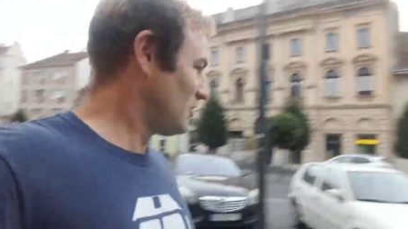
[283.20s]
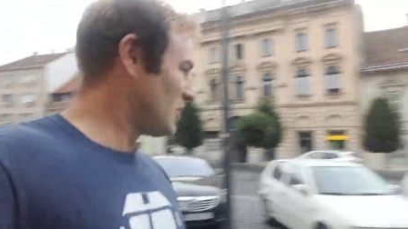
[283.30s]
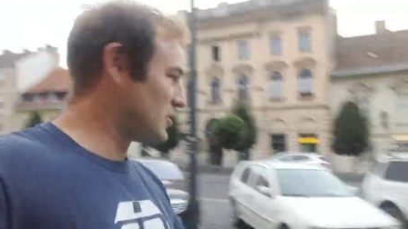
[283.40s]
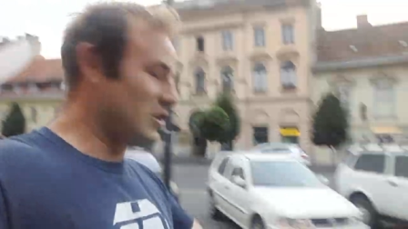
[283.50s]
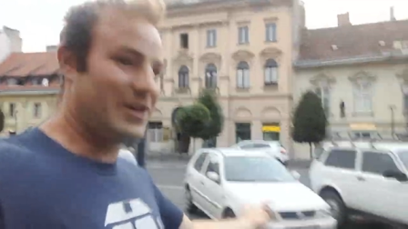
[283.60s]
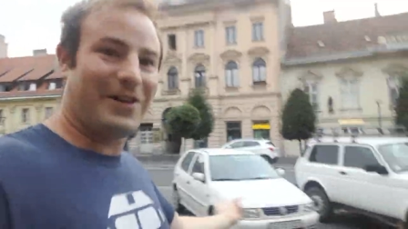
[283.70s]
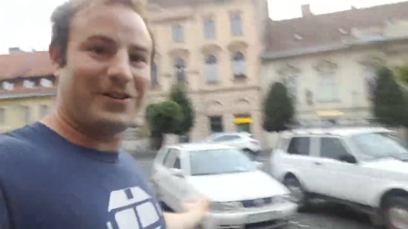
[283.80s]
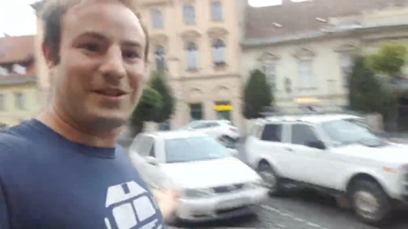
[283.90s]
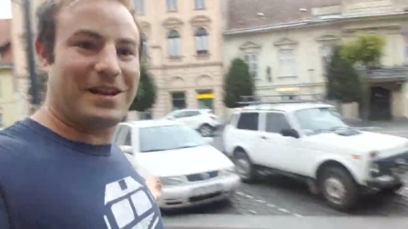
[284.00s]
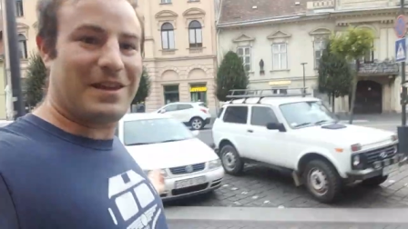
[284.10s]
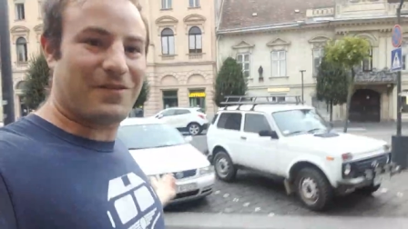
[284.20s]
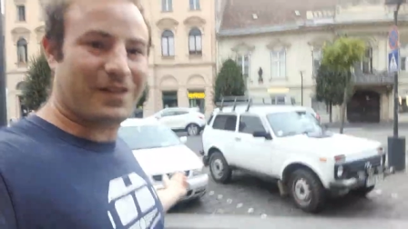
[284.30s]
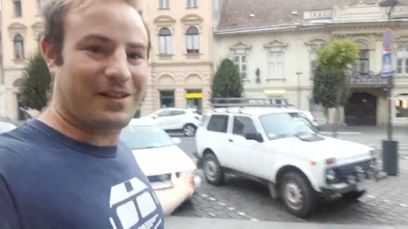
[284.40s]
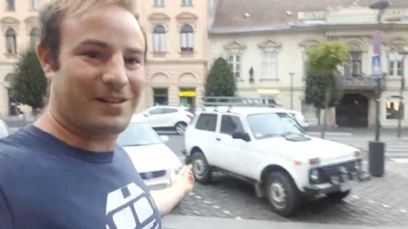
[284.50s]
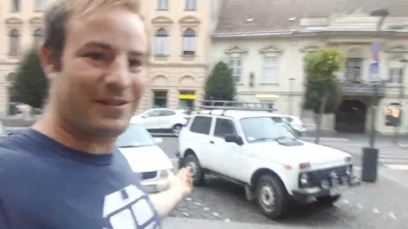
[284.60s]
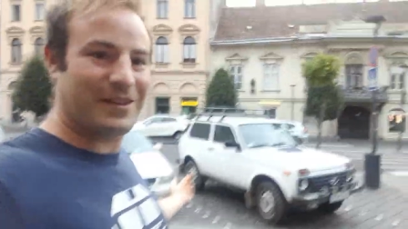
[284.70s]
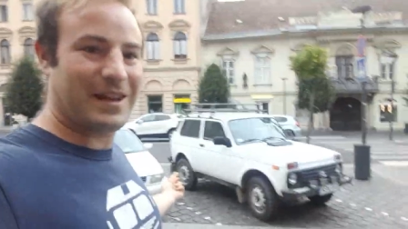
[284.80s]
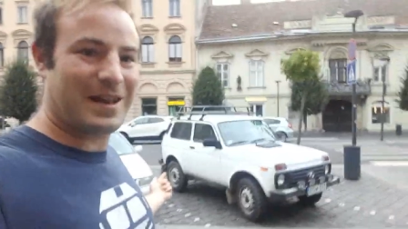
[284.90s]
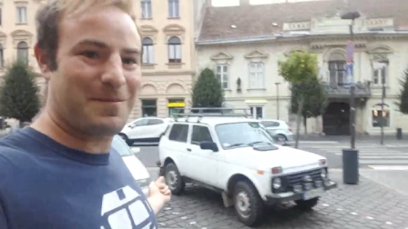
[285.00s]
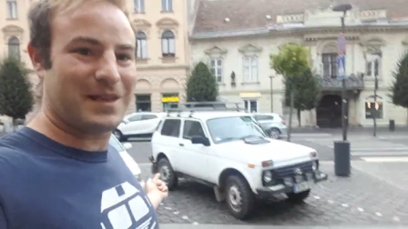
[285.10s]
There's a Lardoniva. I think
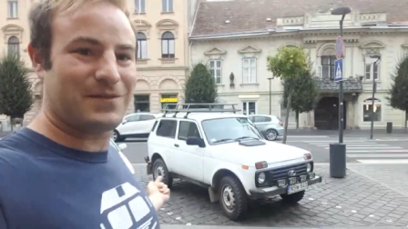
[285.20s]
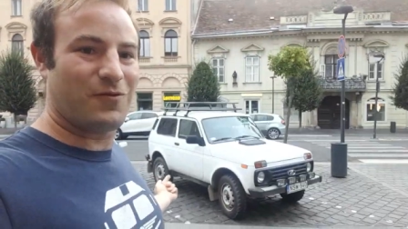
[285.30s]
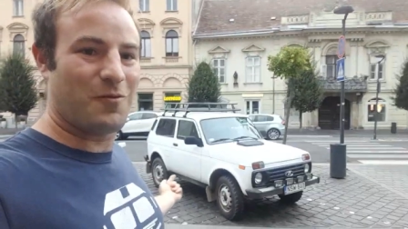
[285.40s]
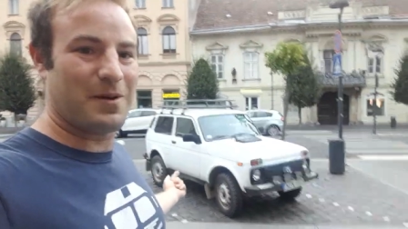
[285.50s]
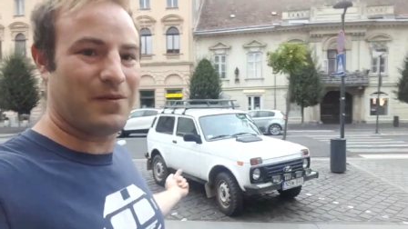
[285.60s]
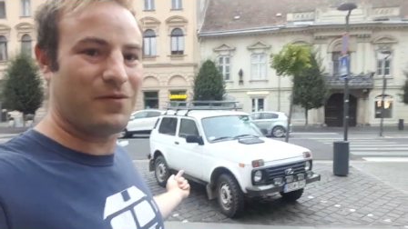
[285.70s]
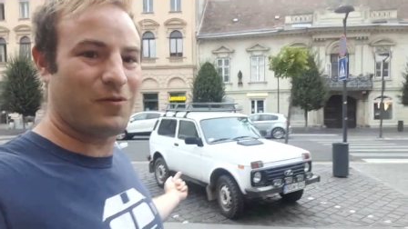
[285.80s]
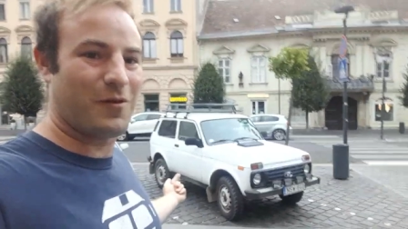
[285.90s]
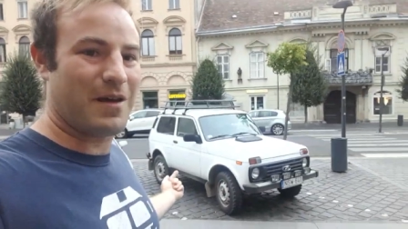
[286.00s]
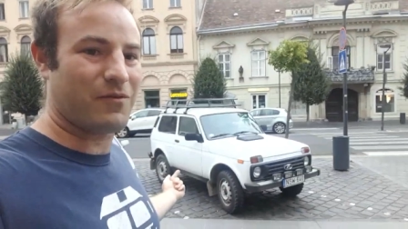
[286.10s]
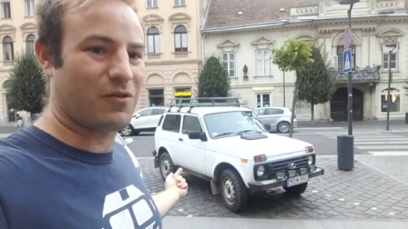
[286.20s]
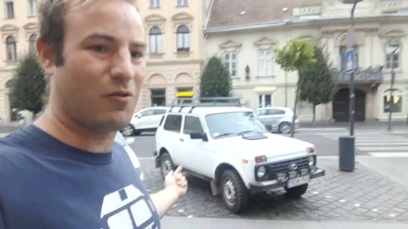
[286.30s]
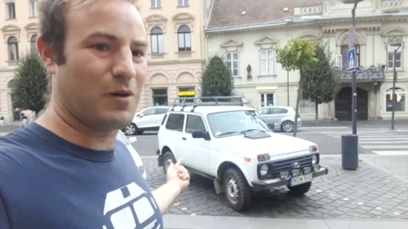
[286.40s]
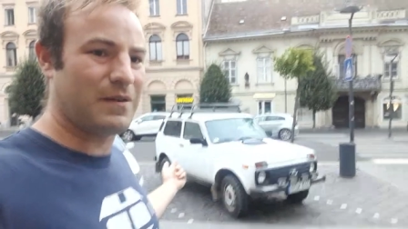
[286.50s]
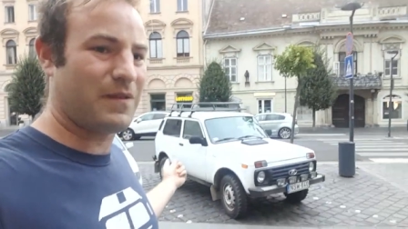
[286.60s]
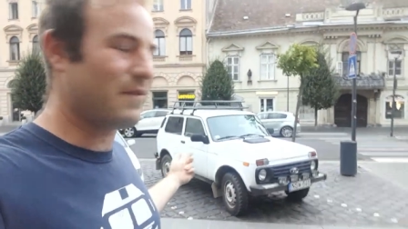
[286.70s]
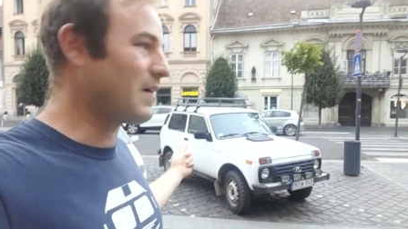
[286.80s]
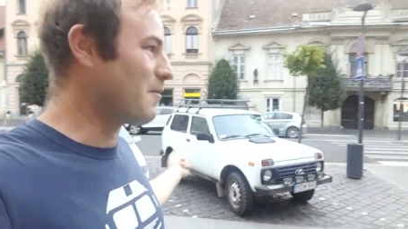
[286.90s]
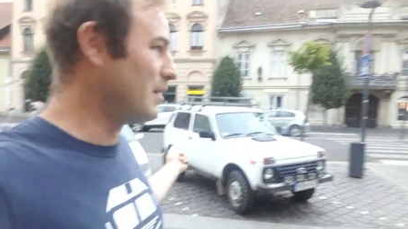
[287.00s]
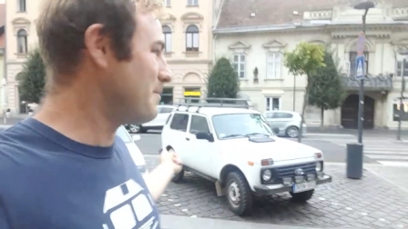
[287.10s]
they're the best 4x4 ever, or if that one,